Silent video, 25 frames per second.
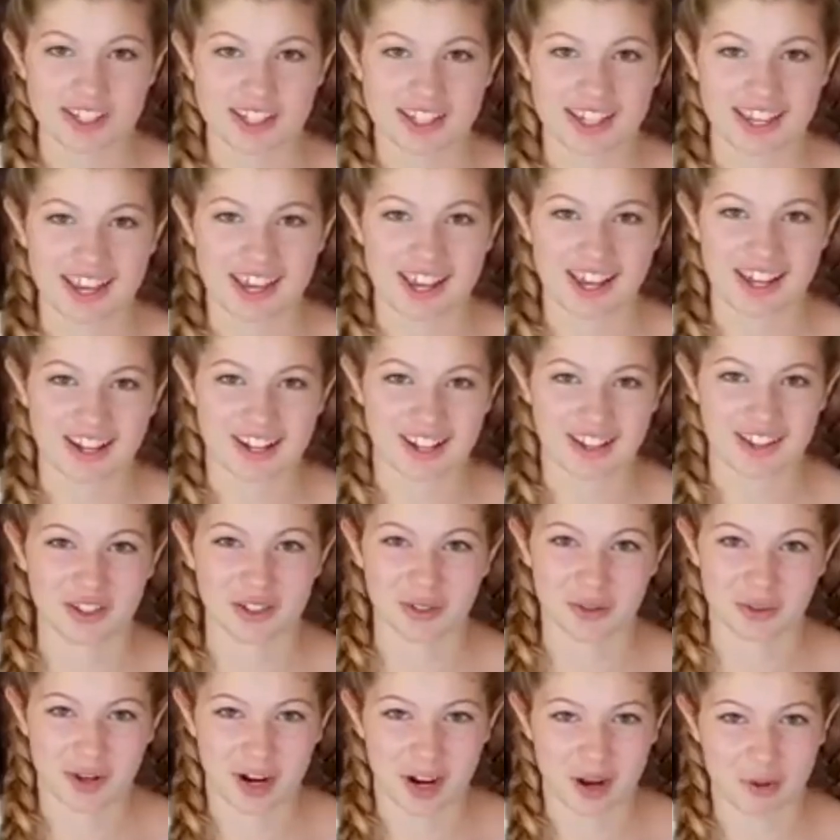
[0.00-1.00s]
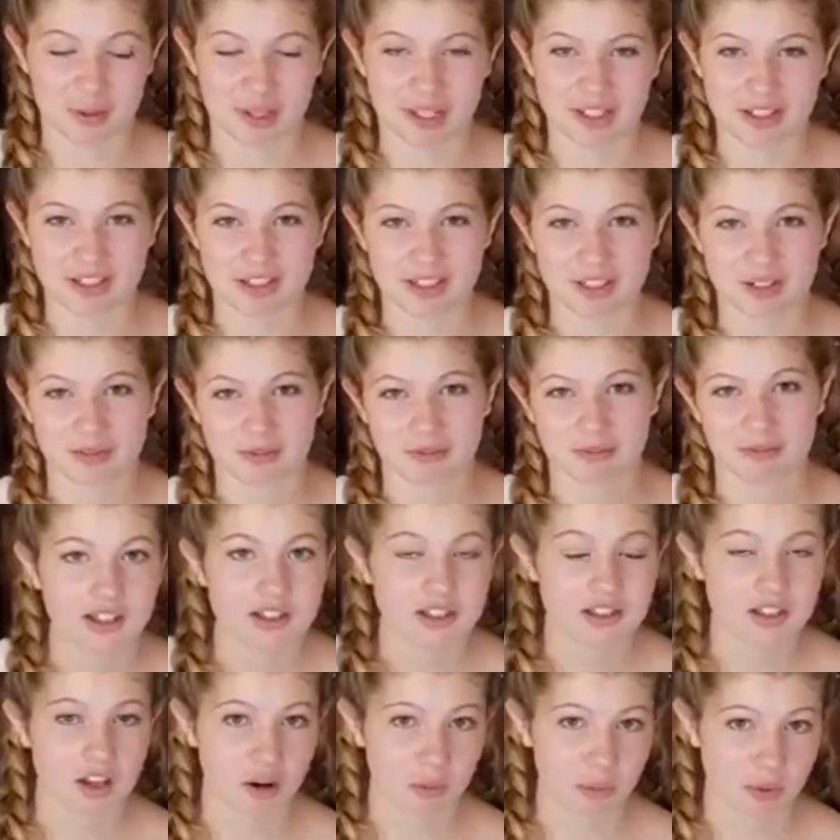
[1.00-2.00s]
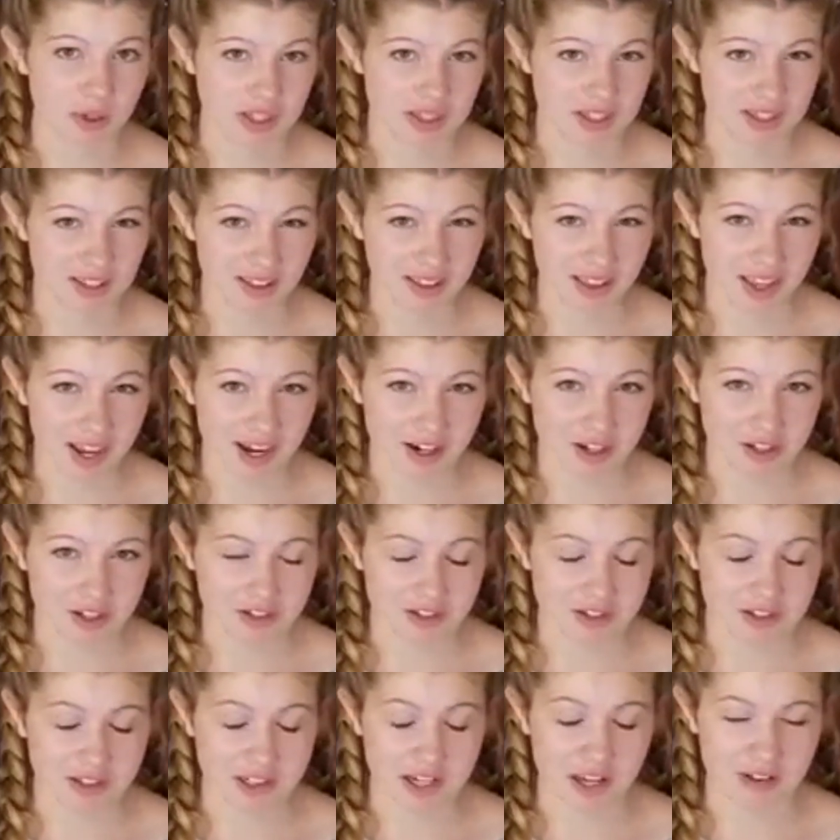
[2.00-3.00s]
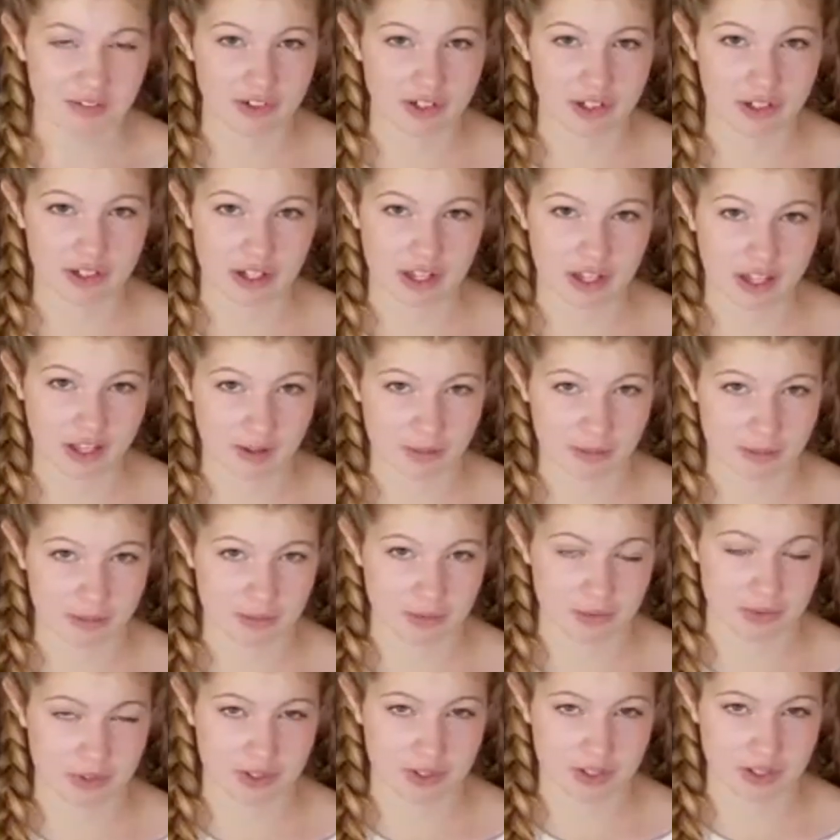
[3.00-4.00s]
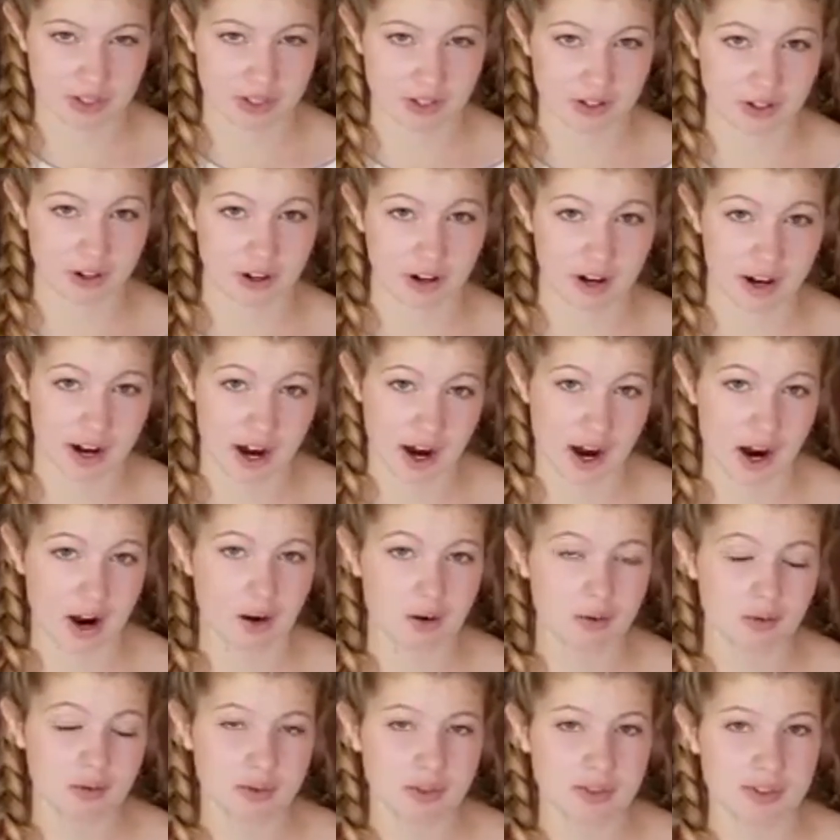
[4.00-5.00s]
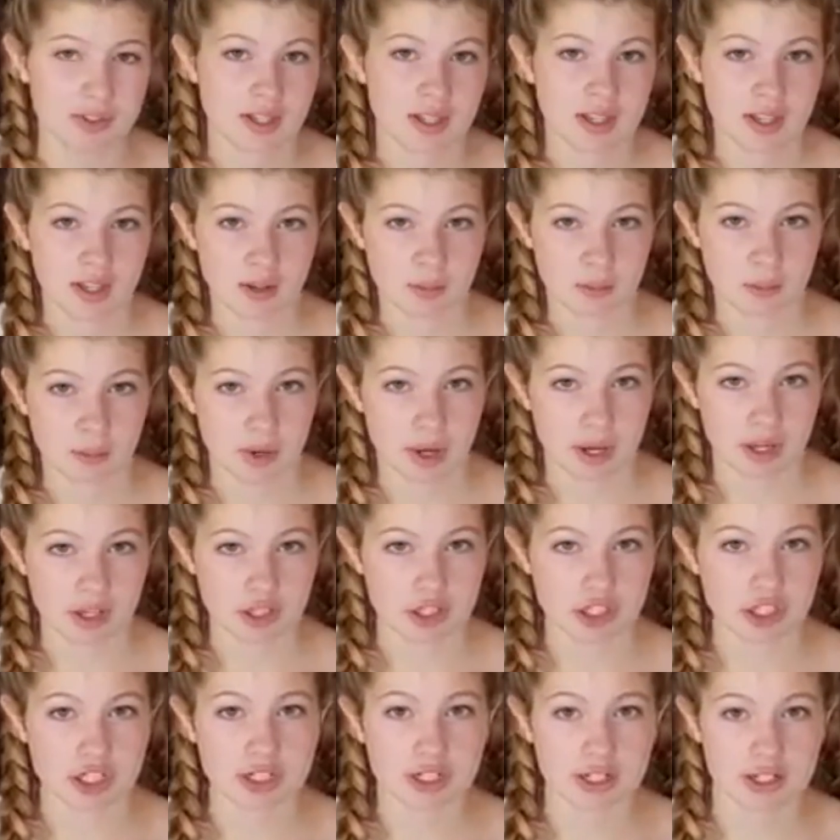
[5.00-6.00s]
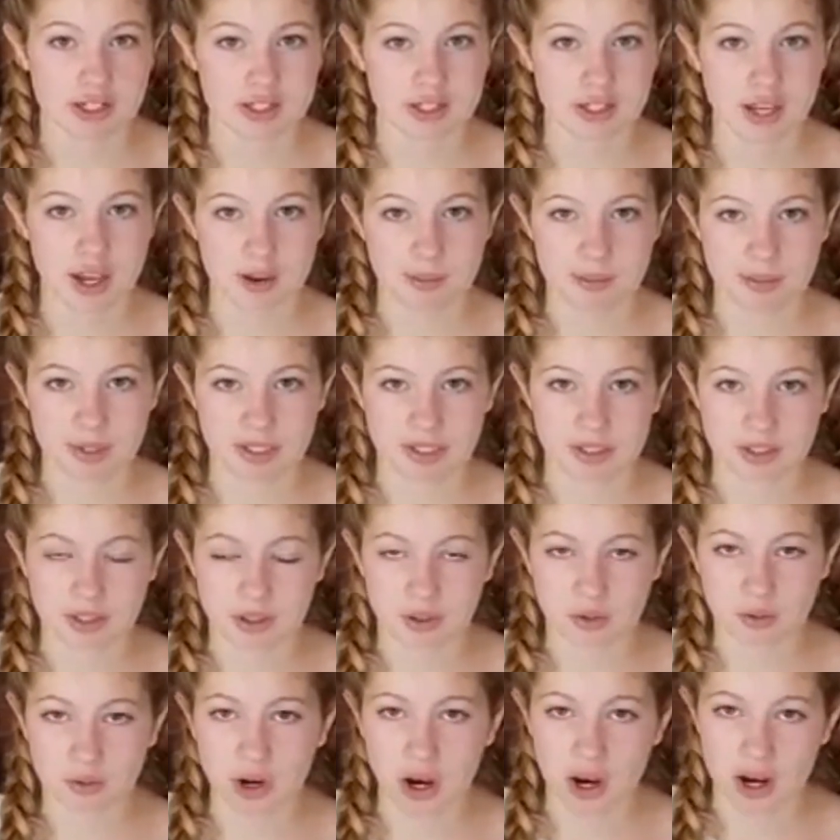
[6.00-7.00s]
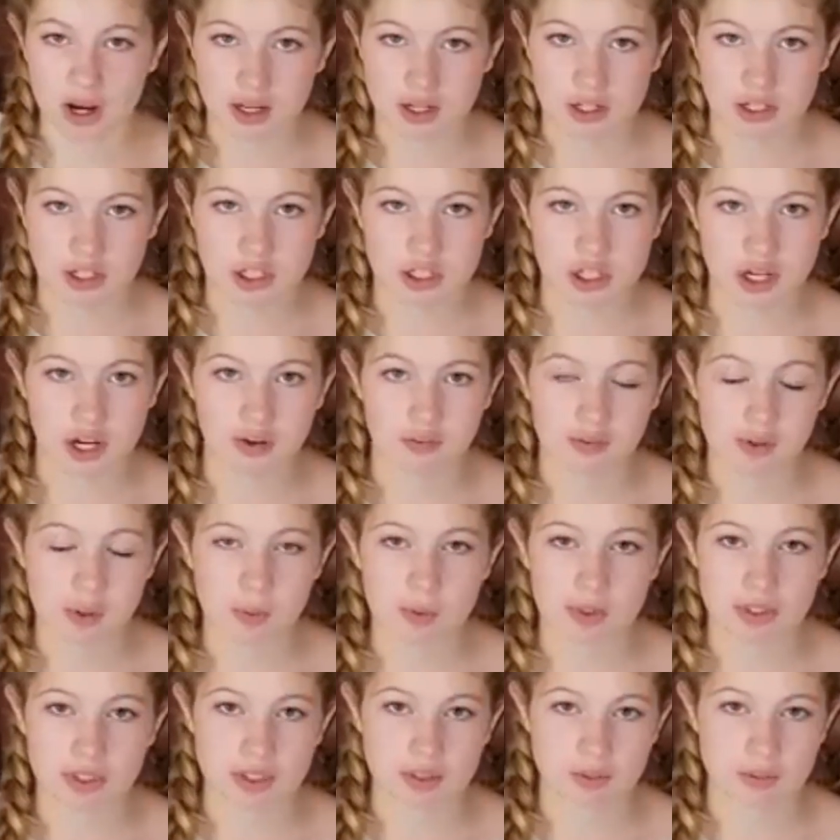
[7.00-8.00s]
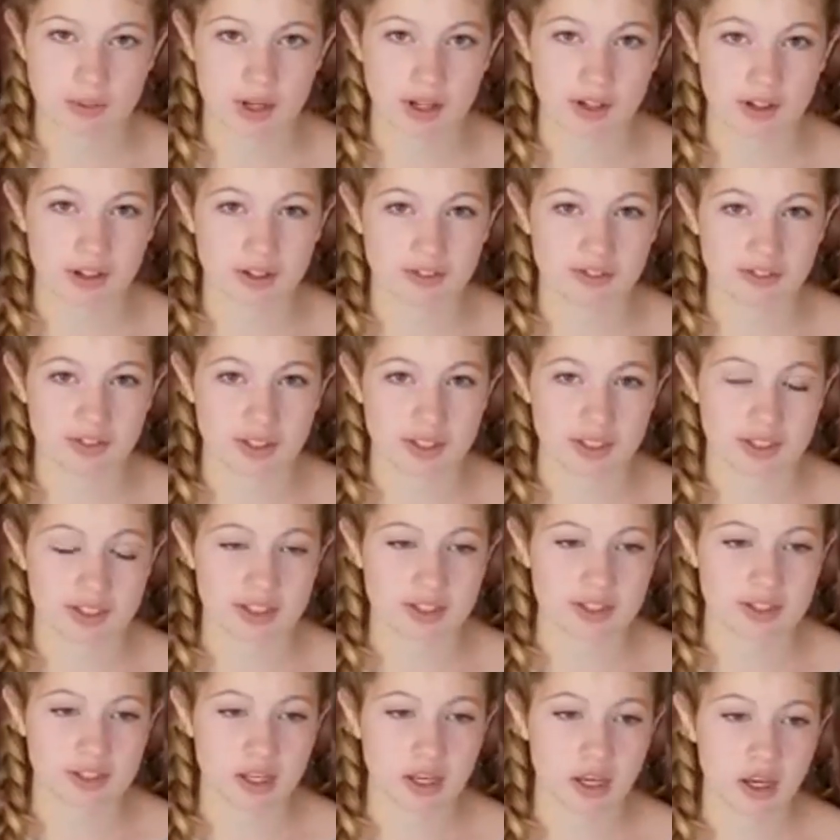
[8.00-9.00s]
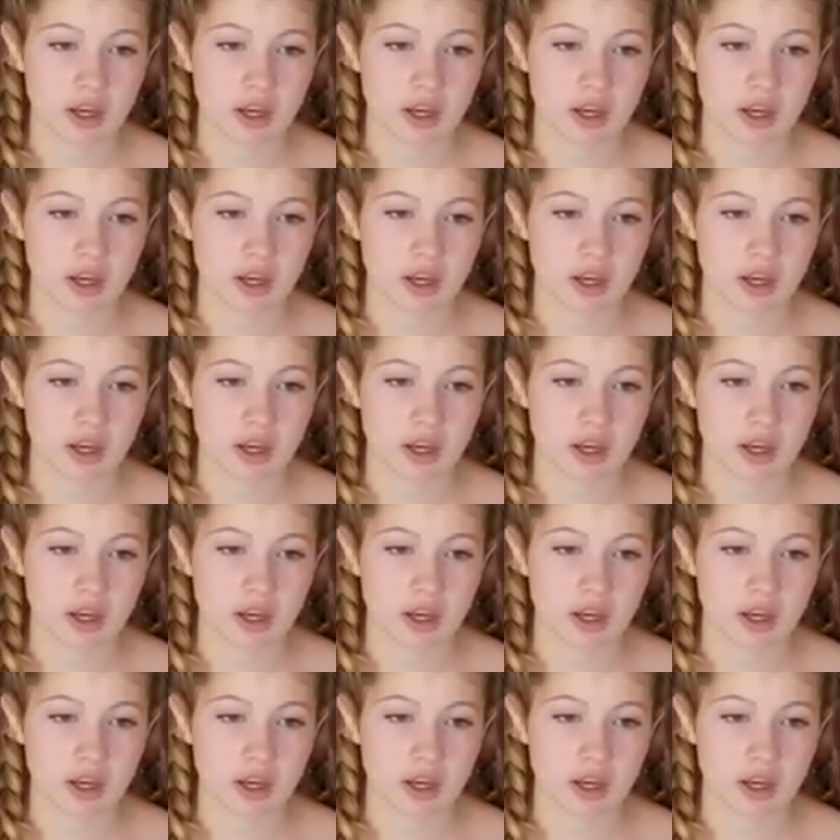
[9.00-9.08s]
to get another rabbit? So Brencel actually never comes in our house, but she does come in the garage every once in a while if it's